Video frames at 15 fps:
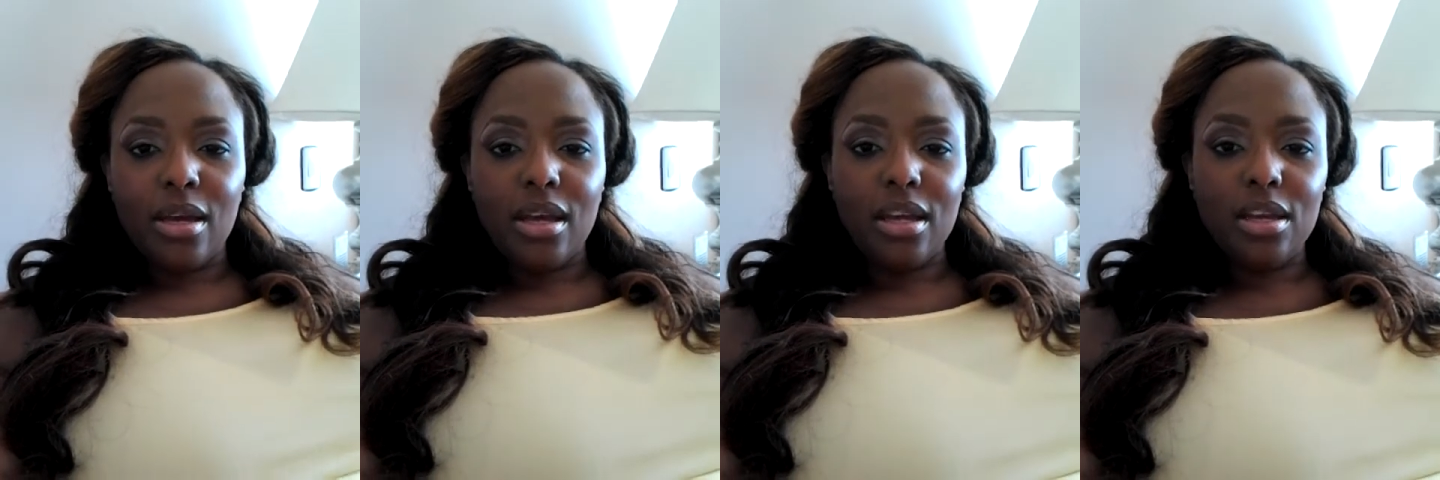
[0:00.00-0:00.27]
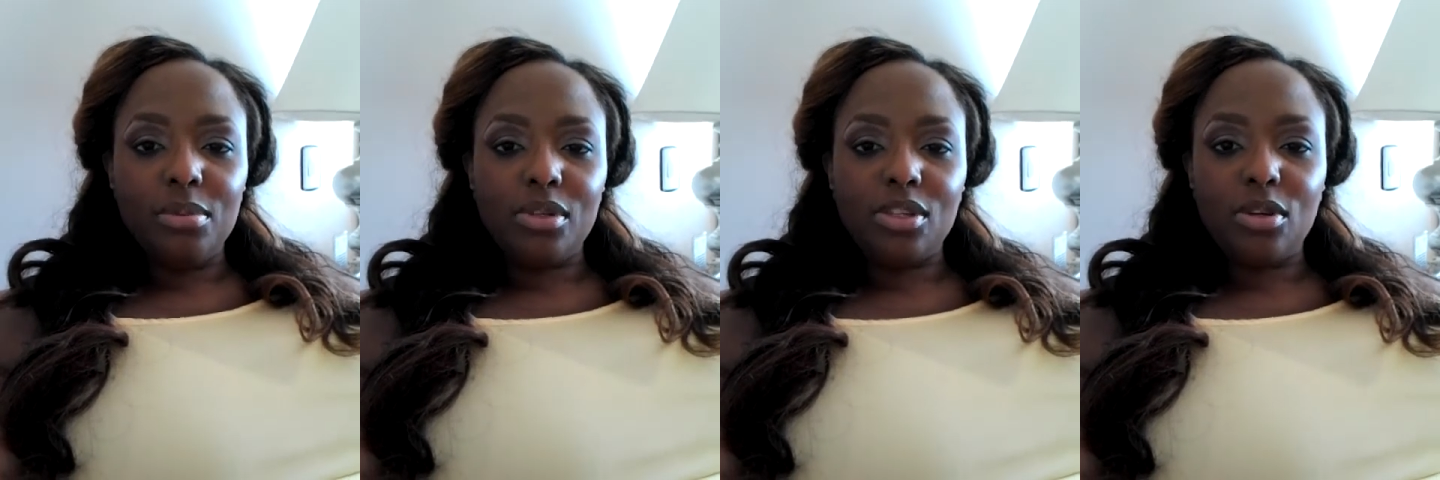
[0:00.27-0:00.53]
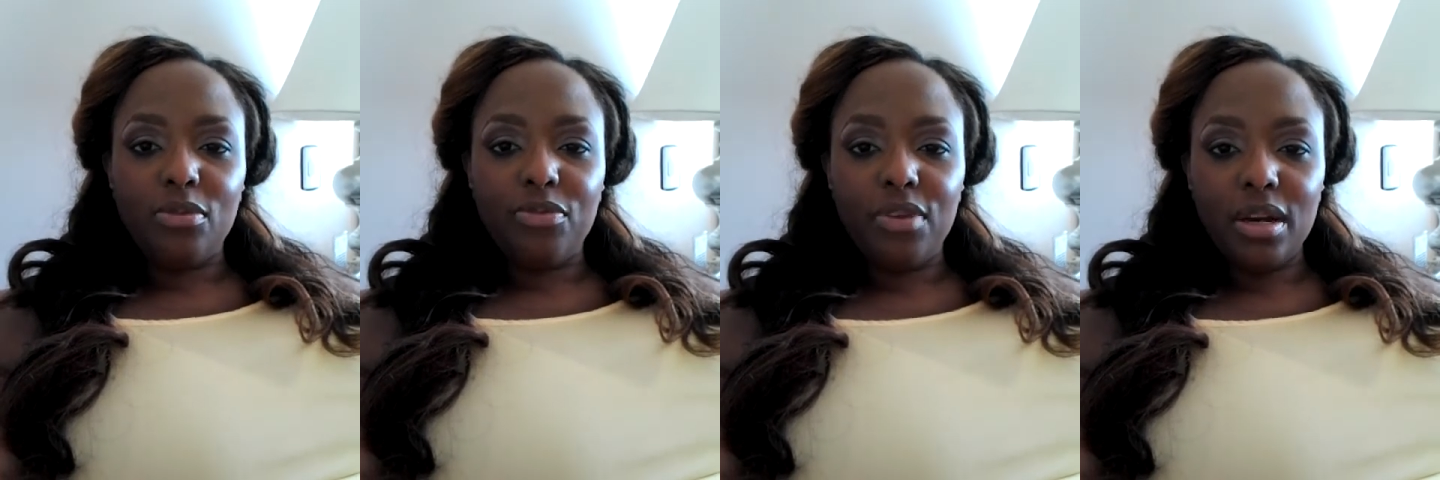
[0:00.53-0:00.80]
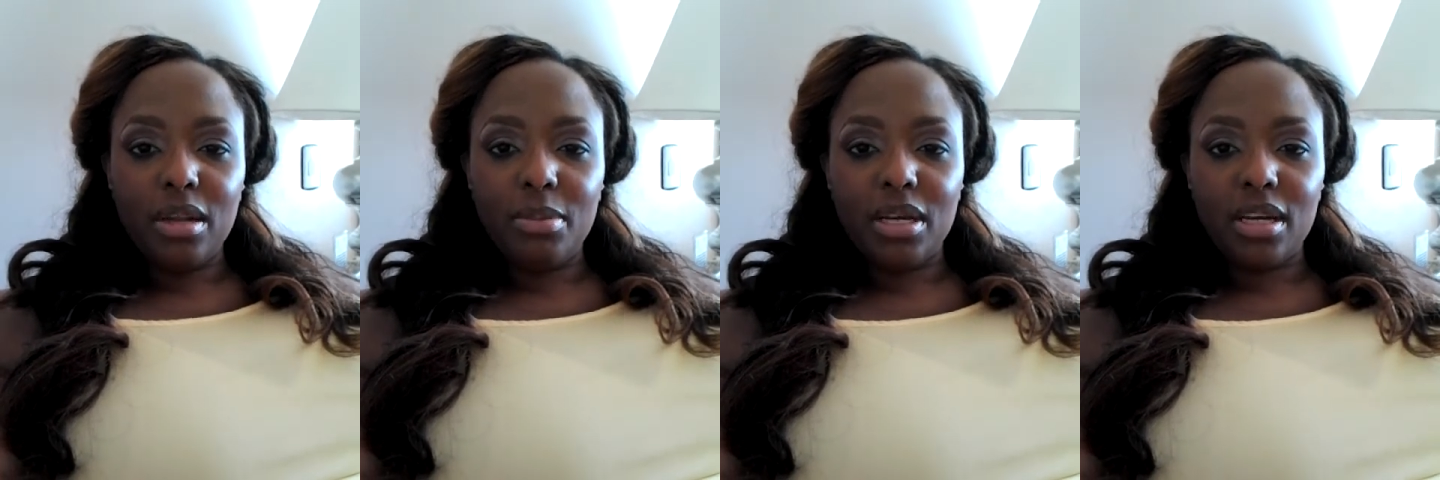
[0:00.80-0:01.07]
And it was so
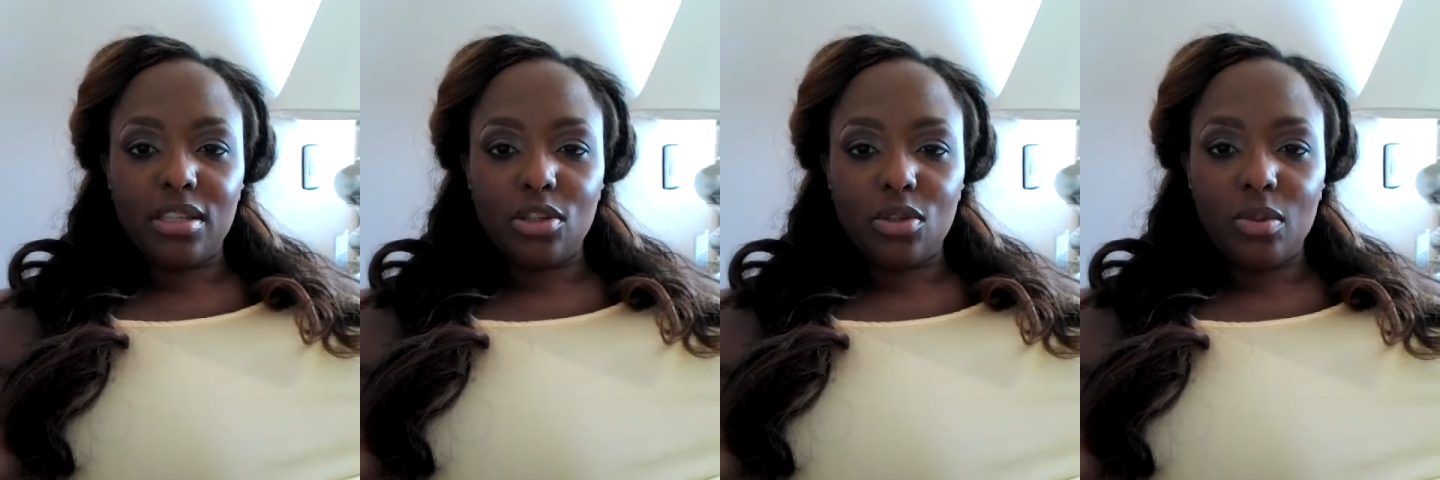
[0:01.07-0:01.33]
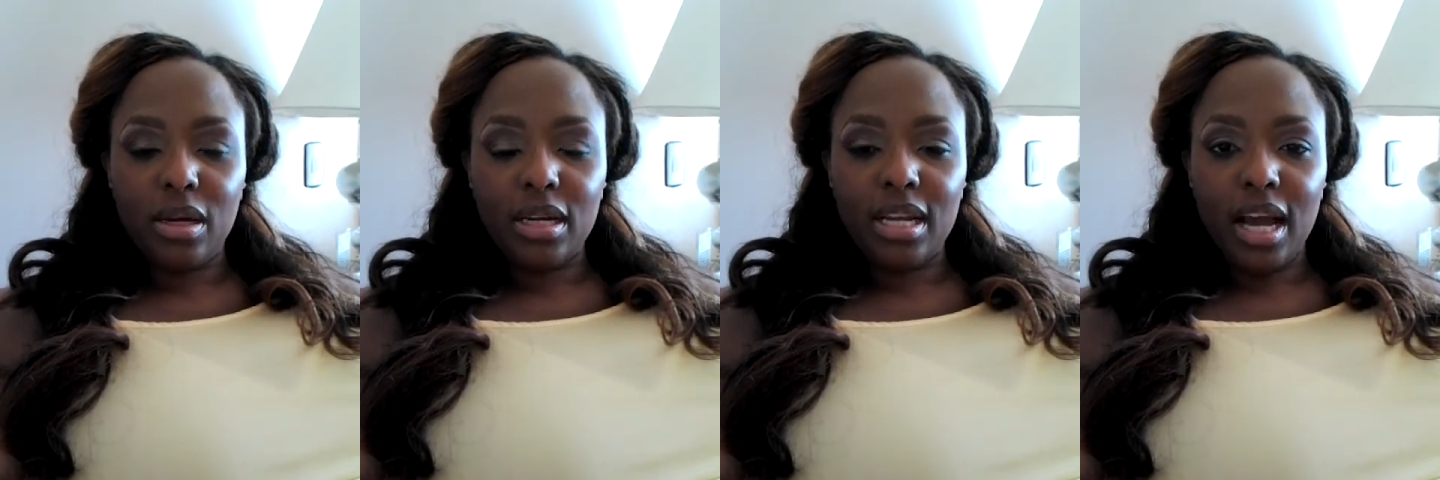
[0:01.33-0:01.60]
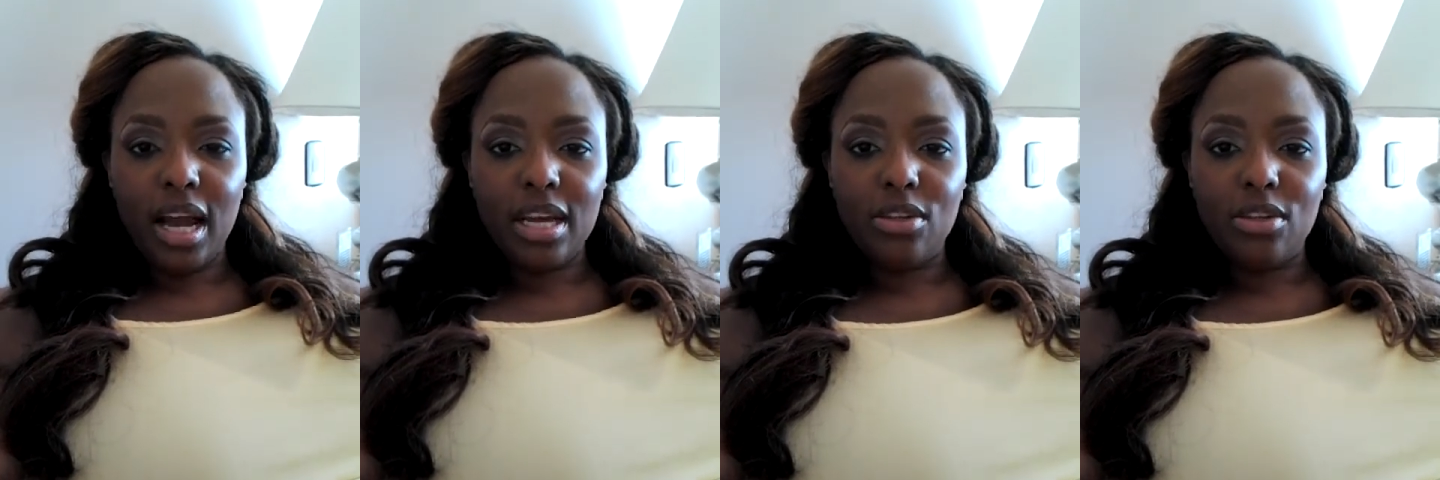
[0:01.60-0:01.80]
funny because this one guy,